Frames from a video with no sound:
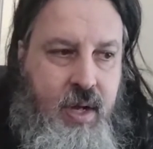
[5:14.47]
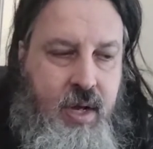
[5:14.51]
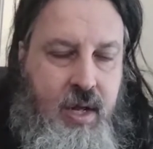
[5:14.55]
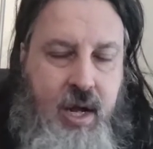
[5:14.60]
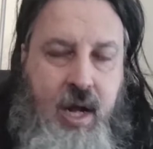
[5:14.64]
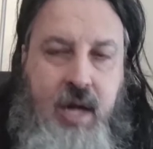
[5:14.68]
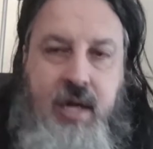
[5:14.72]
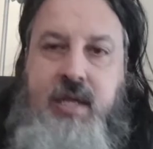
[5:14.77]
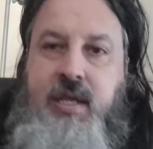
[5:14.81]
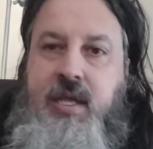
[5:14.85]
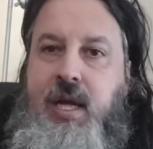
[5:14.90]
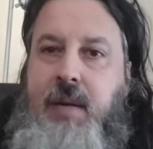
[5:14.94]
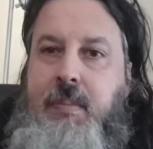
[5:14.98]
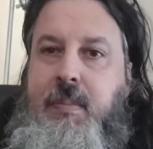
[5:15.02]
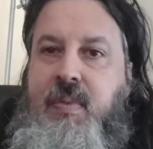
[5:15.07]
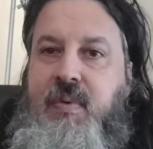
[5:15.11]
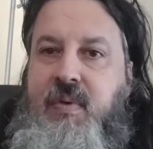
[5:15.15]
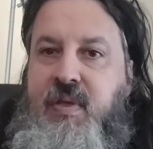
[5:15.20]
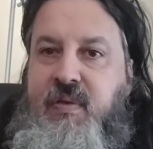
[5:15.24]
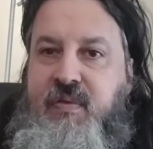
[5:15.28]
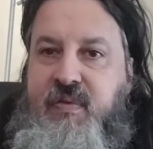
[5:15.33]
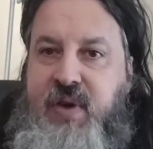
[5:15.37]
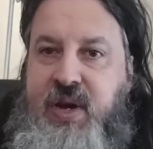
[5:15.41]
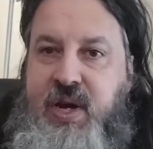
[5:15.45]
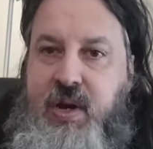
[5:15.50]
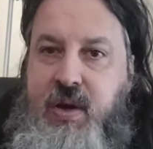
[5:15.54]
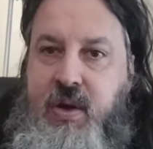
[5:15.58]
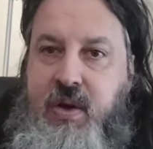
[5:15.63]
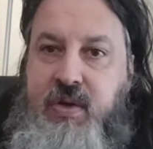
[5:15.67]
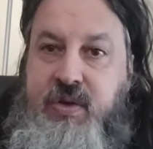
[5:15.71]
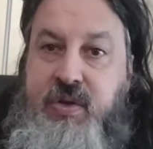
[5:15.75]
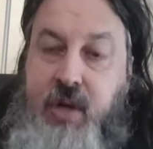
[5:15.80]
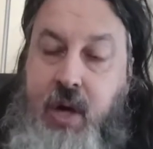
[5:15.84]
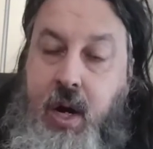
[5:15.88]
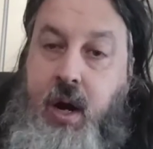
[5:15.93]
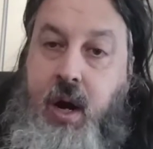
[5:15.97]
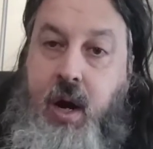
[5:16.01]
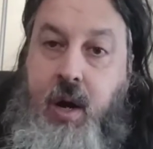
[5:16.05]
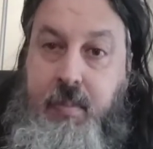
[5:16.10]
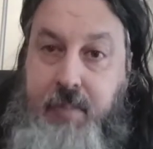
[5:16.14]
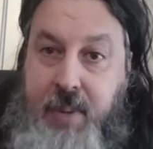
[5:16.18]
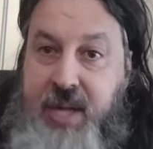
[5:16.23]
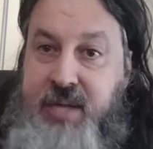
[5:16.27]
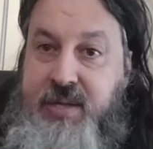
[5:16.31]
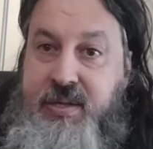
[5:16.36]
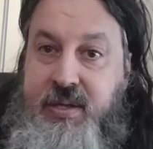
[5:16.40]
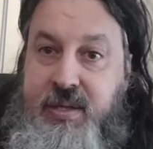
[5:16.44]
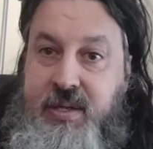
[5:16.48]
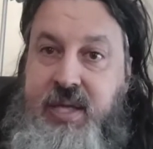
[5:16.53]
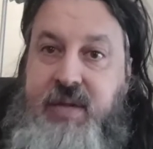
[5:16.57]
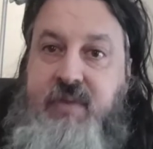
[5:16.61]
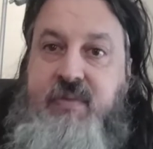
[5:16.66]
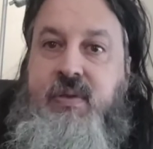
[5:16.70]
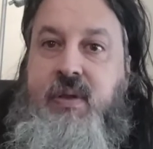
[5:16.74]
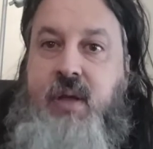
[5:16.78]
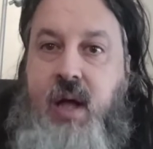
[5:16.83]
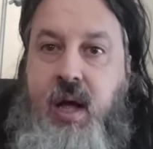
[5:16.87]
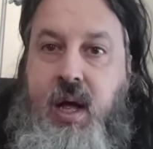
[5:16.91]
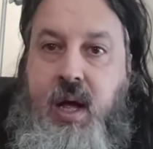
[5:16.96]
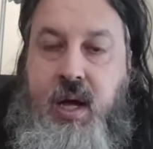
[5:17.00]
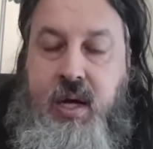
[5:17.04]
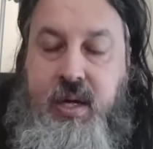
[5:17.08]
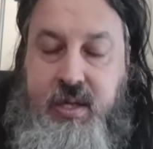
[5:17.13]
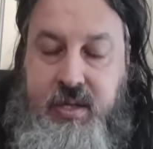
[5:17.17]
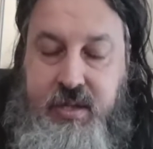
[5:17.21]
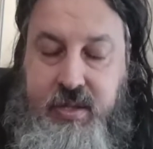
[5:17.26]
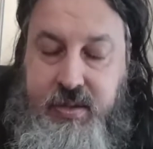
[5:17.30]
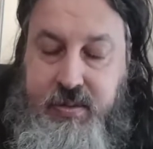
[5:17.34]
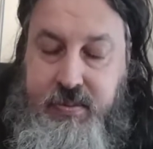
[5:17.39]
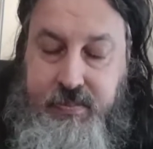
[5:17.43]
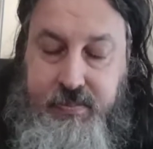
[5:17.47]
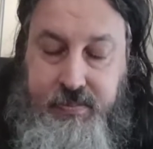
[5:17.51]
a number of the videos are basically vlogs.